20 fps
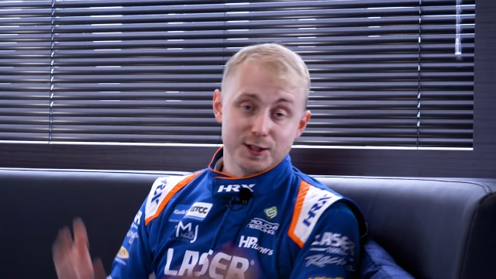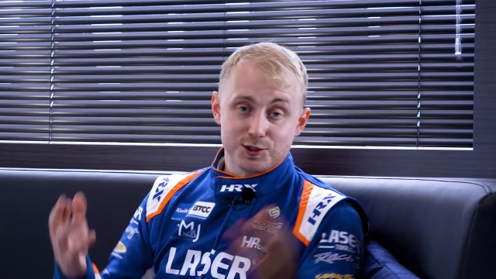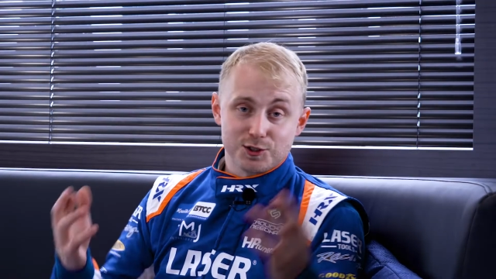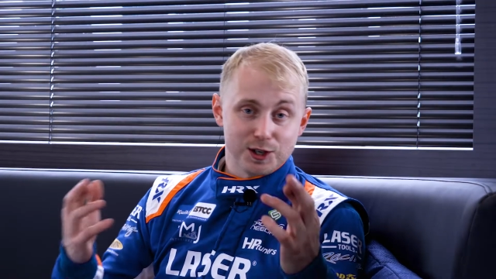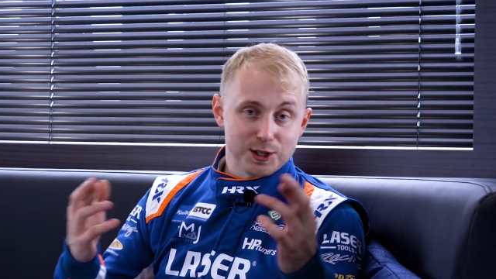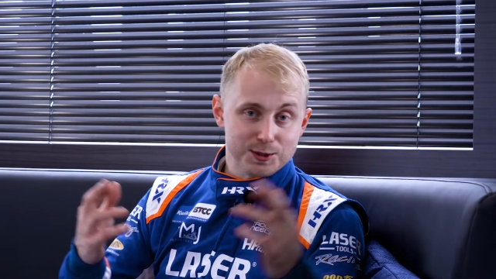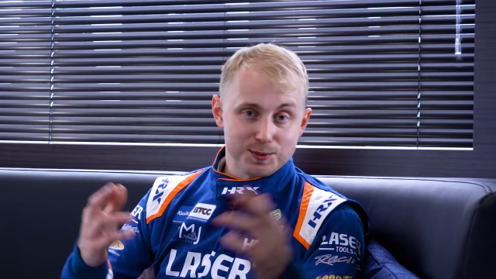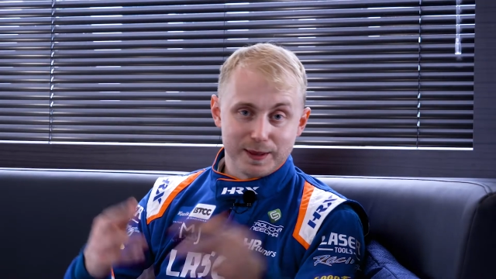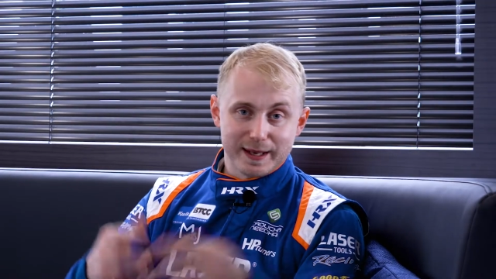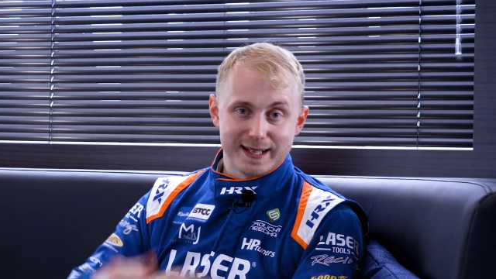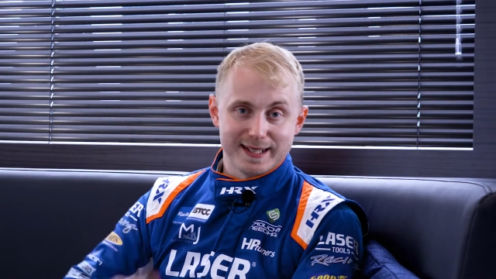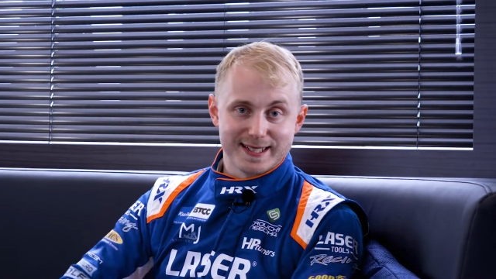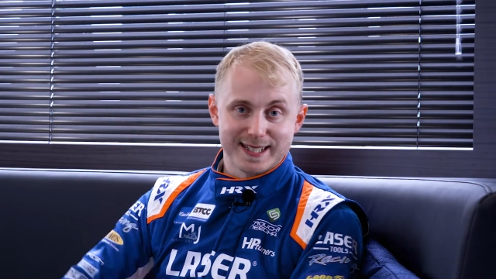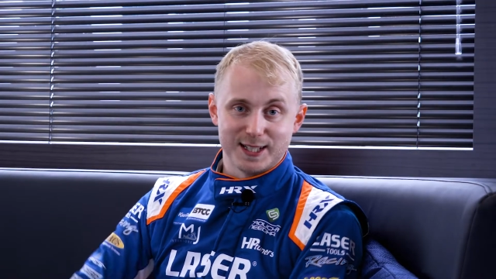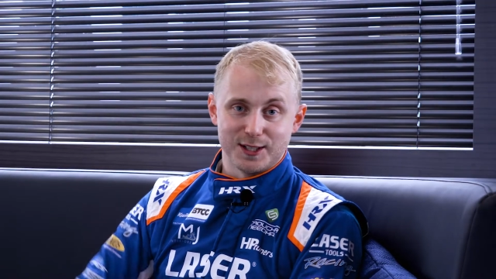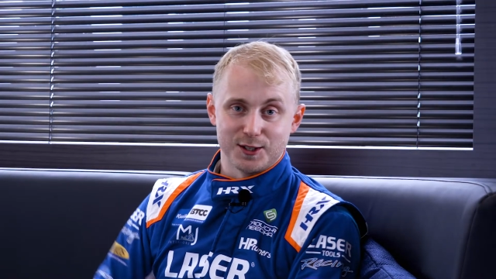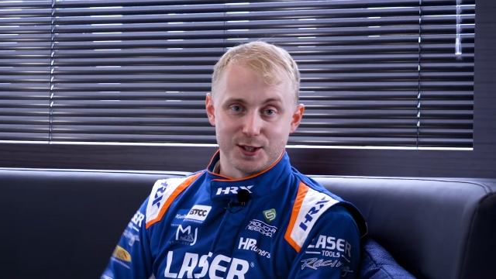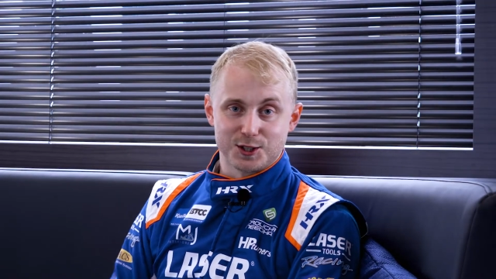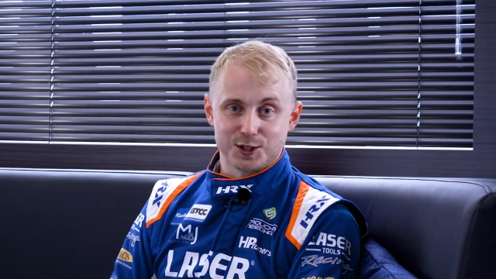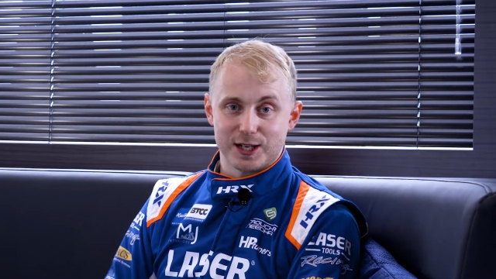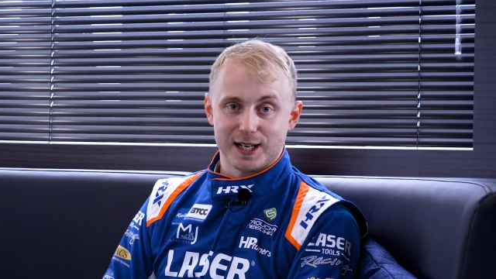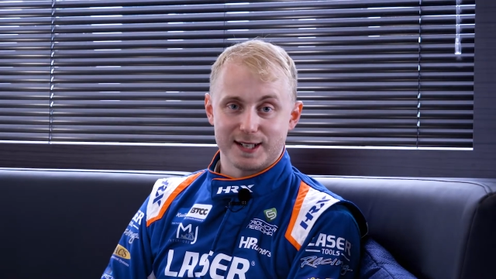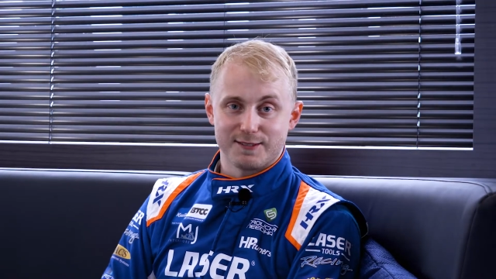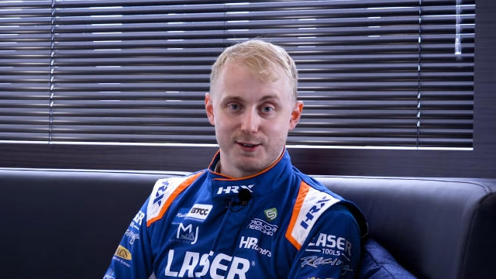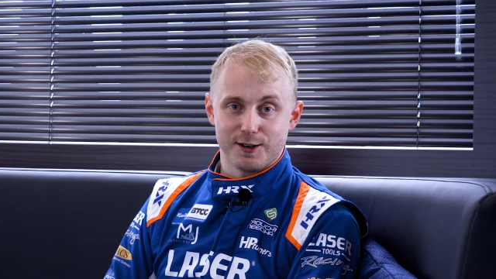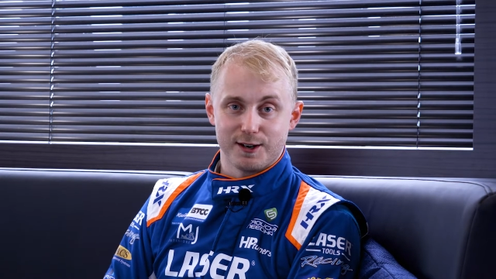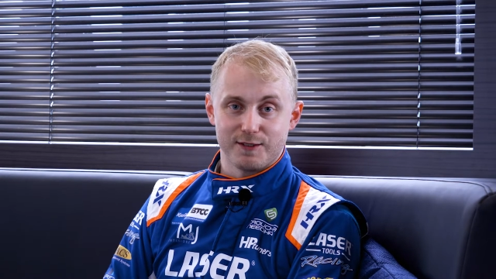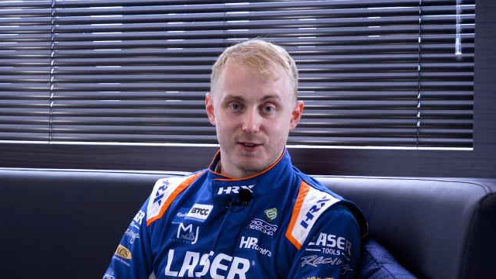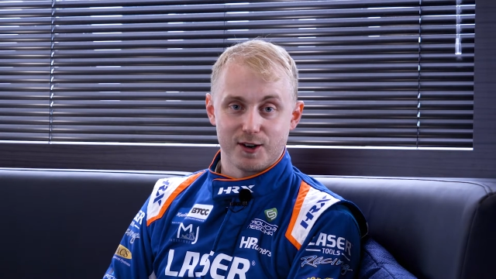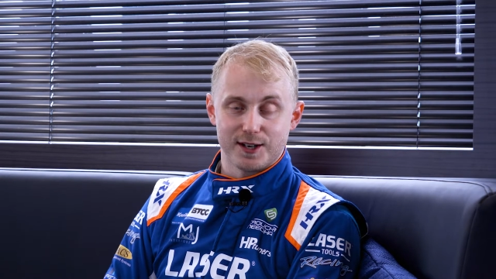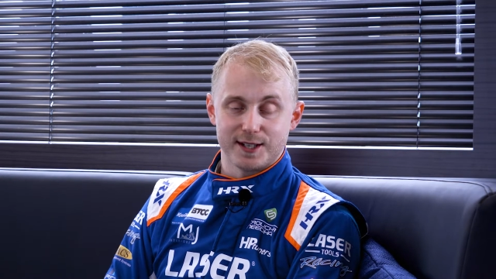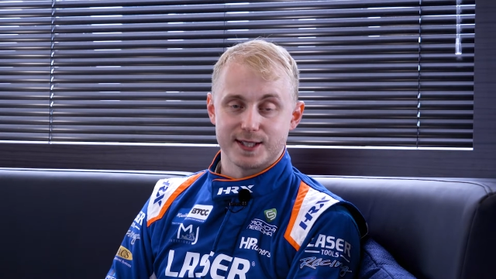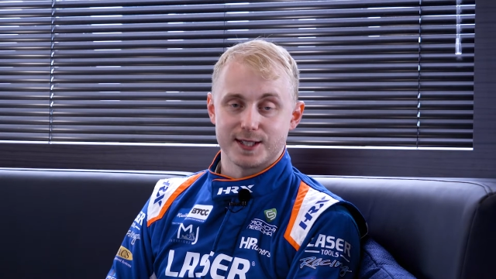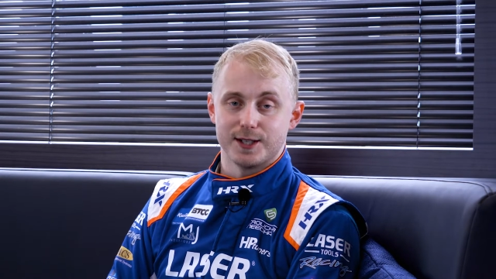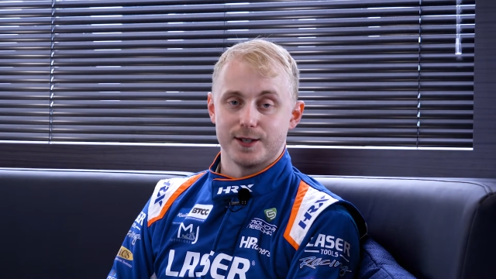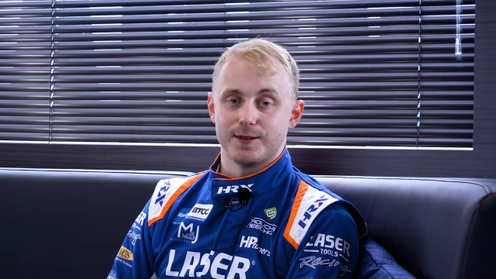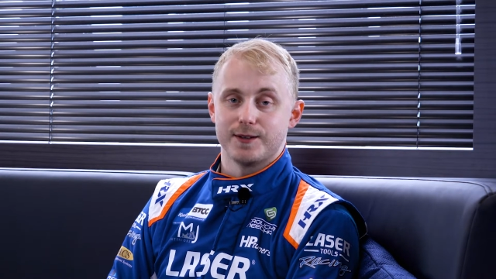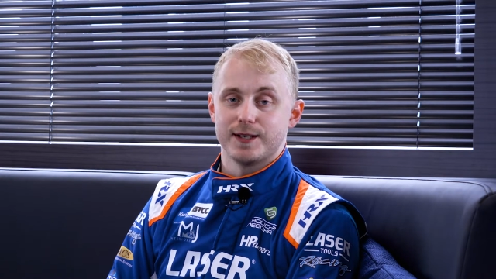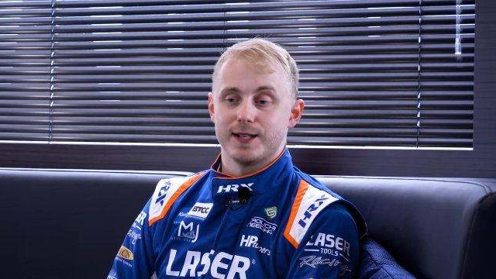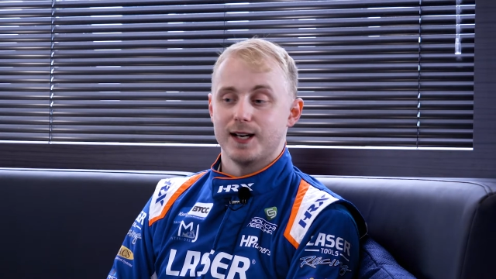crossed we can see you at the track very, very
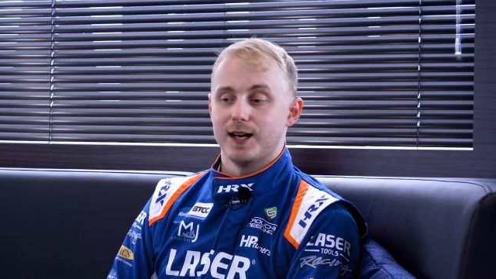soon.